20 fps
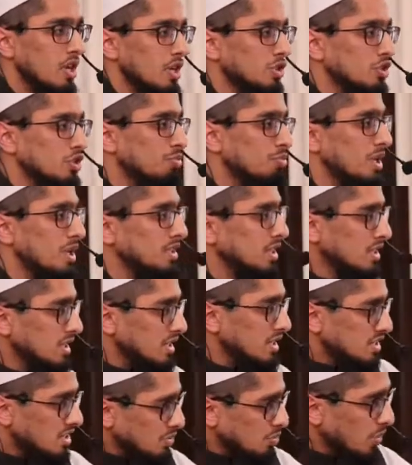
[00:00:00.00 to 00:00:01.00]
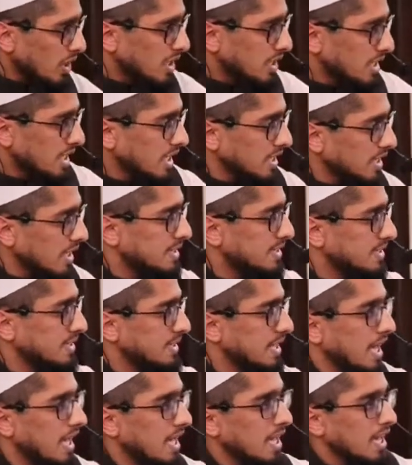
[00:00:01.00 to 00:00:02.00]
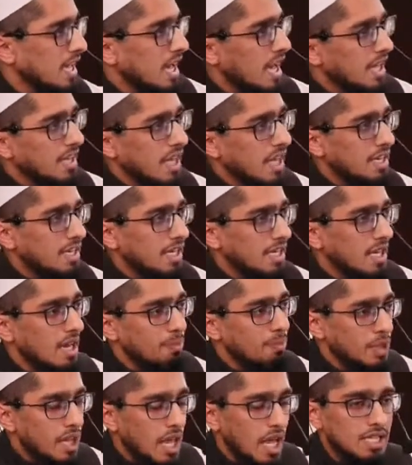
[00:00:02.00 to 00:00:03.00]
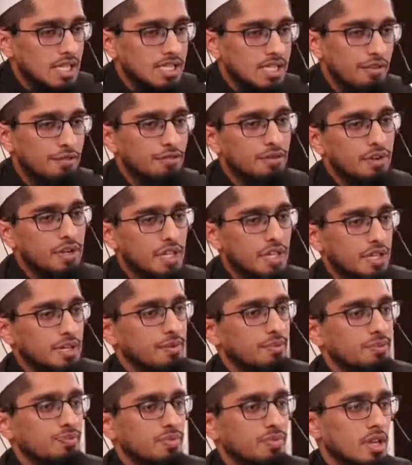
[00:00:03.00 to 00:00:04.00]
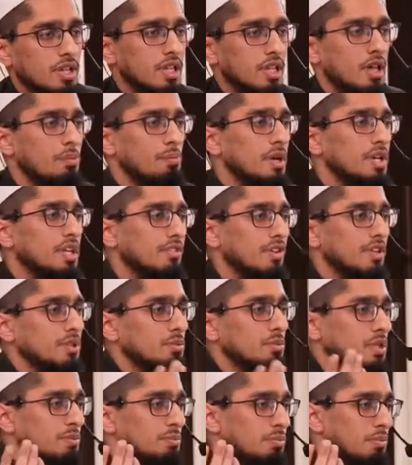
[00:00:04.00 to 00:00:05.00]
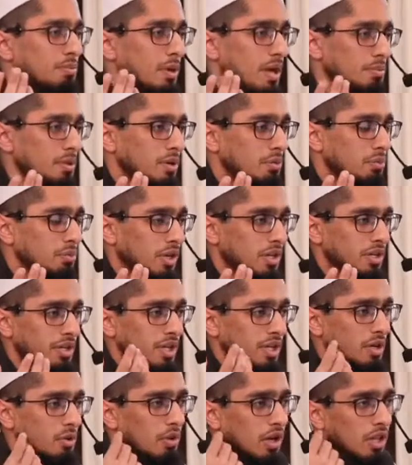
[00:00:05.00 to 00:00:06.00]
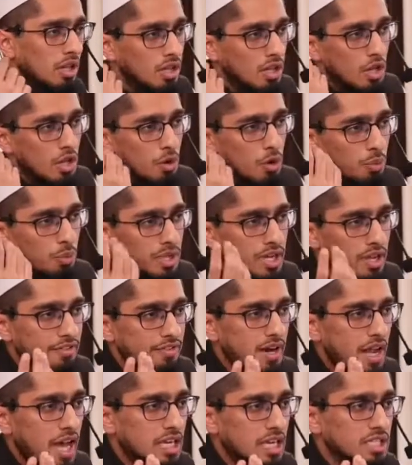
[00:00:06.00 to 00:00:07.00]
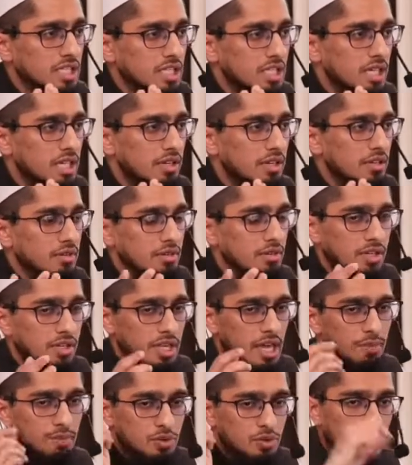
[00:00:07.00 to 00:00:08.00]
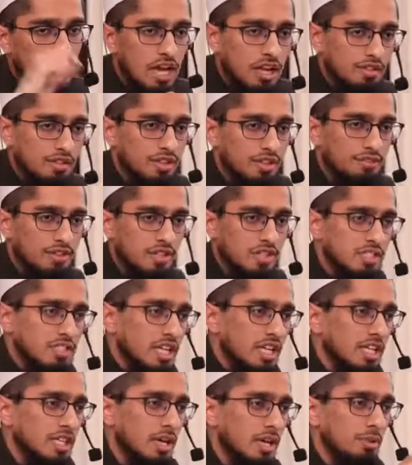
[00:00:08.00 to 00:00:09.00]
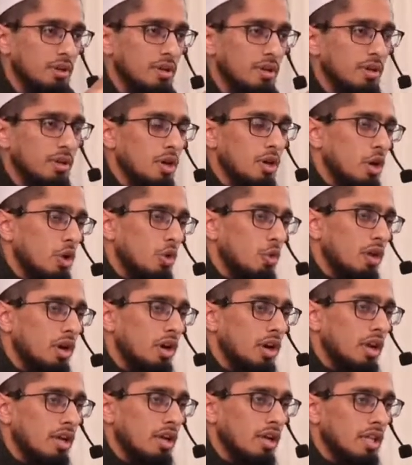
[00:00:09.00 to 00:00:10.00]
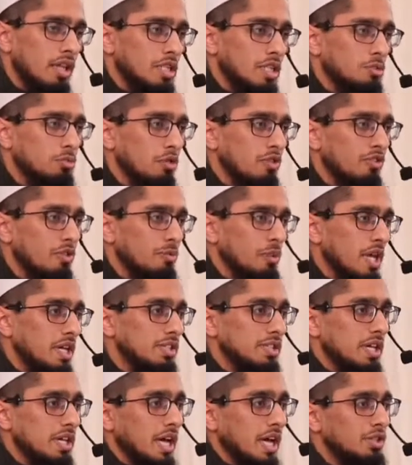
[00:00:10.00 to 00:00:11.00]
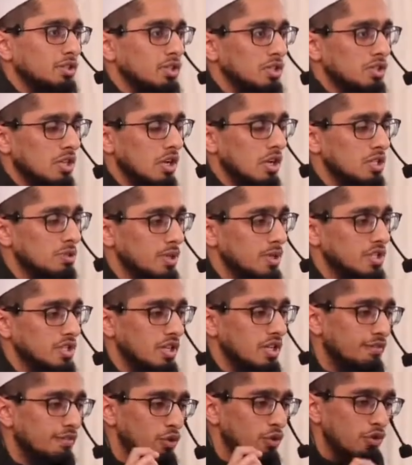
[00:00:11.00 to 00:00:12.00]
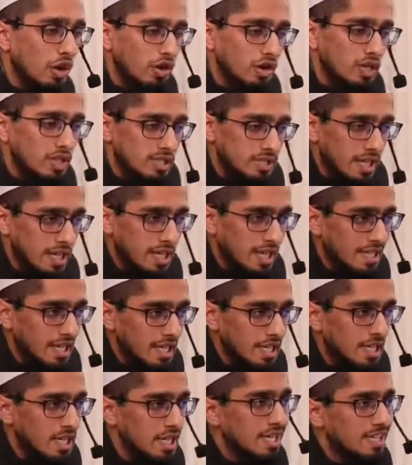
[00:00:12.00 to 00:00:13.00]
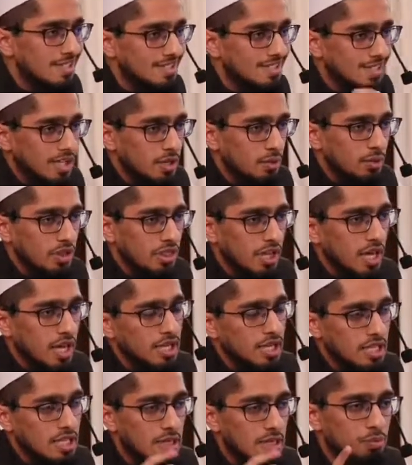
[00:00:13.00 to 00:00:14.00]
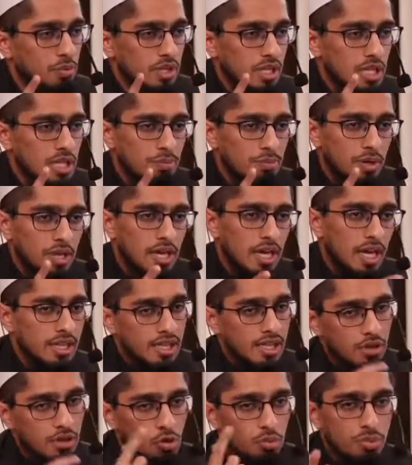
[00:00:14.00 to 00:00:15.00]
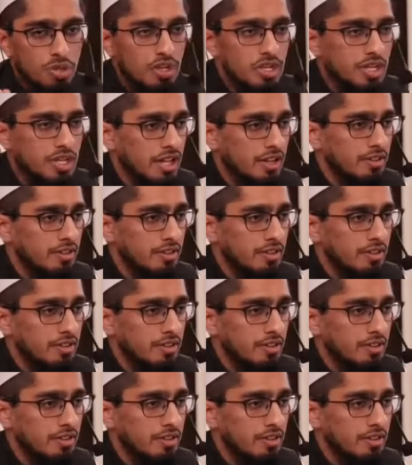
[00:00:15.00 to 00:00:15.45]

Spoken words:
basically it's just one date that's set, and that date applies every year. Now many of us might be wondering, well, we never actually kept track of the first date that we were eligible for paying zakah. So the scholars mentioned, if you already set a date, stick with it and keep it, and then it will be your date